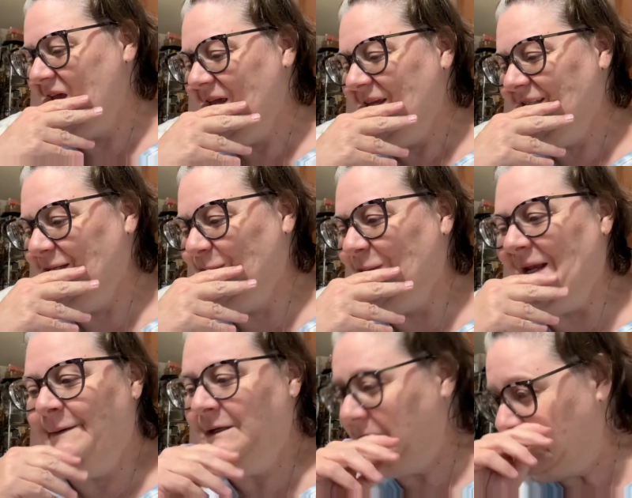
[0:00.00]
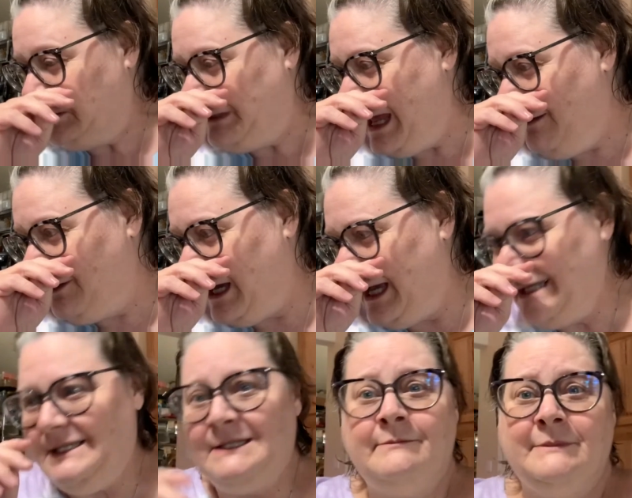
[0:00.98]
So what I'm gonna do now, guys,
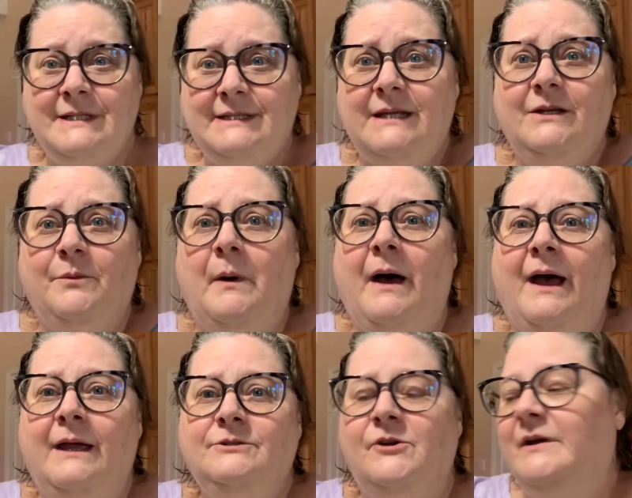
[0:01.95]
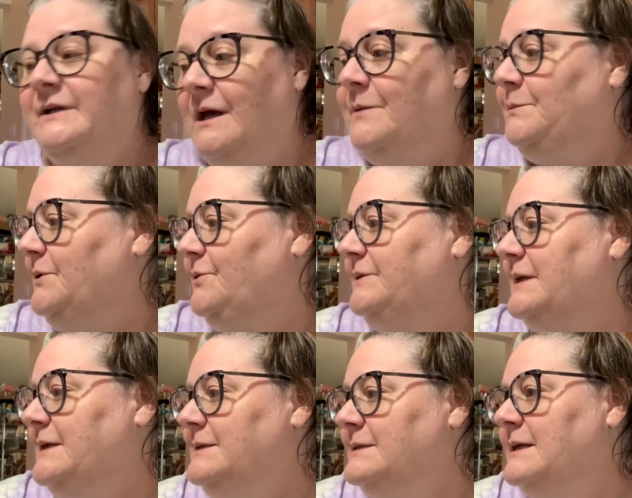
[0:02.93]
is I'm gonna say goodbye, try to upload
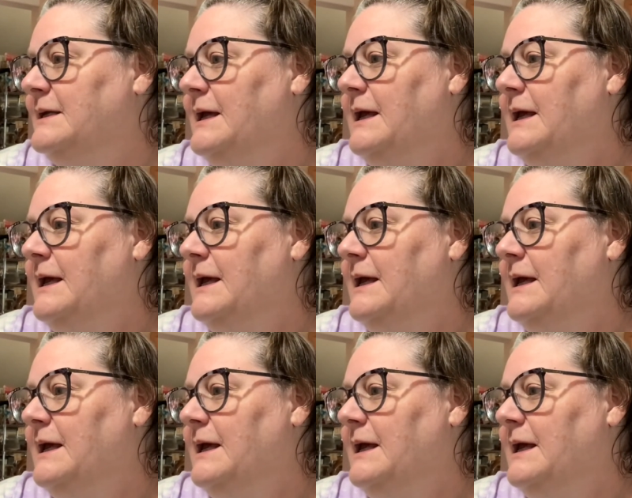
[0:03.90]
this.